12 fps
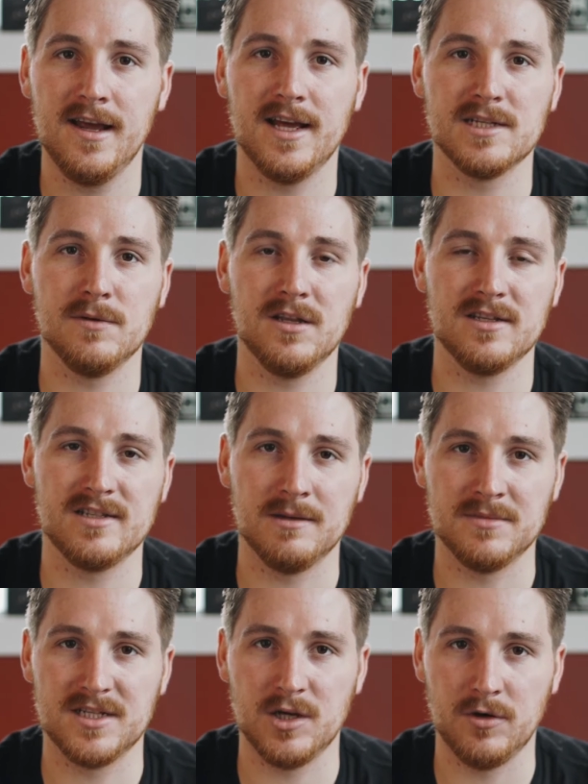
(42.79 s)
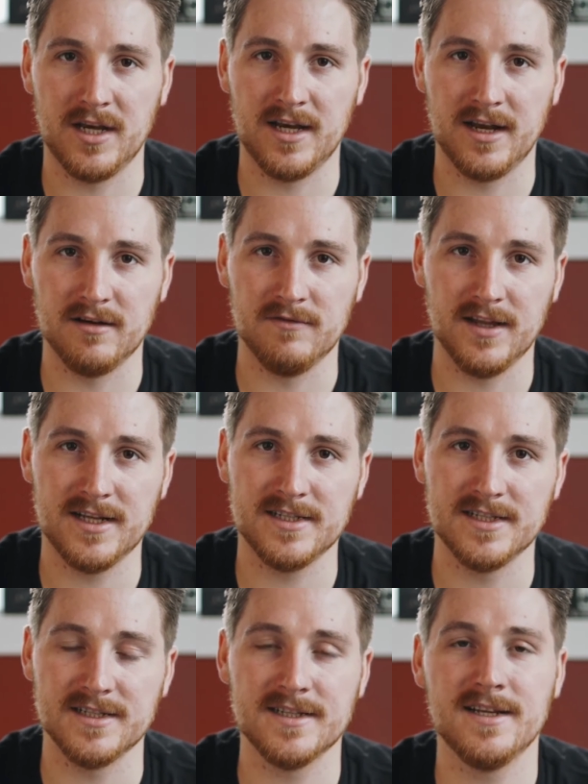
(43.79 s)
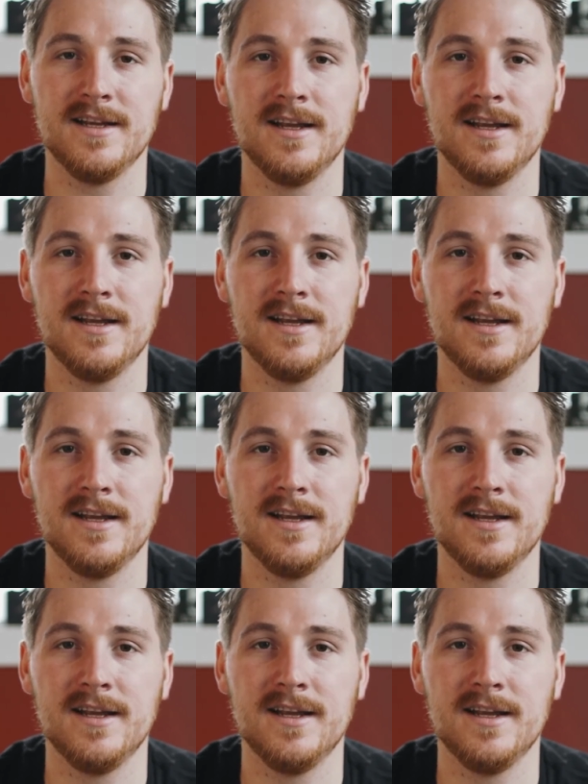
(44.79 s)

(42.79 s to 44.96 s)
as well as some Sony native lenses.